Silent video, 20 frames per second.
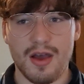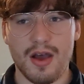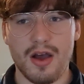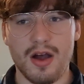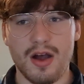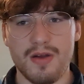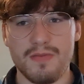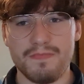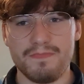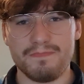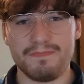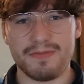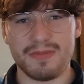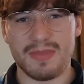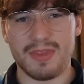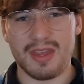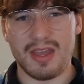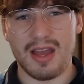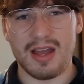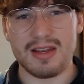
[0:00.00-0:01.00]
and
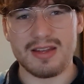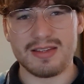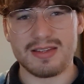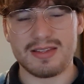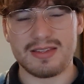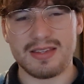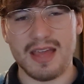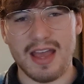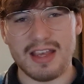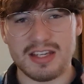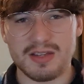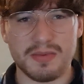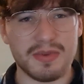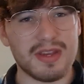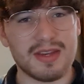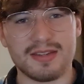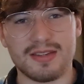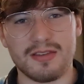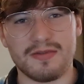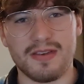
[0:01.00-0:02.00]
that
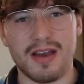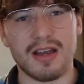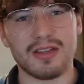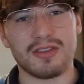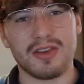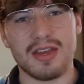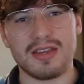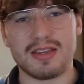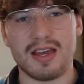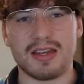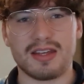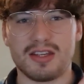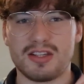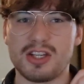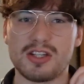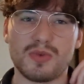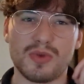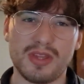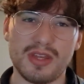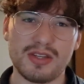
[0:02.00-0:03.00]
speaks to the fact that he's had
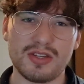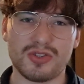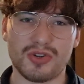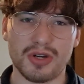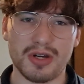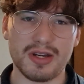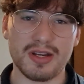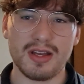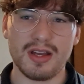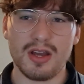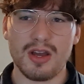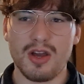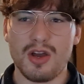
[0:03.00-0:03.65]
issues with injury.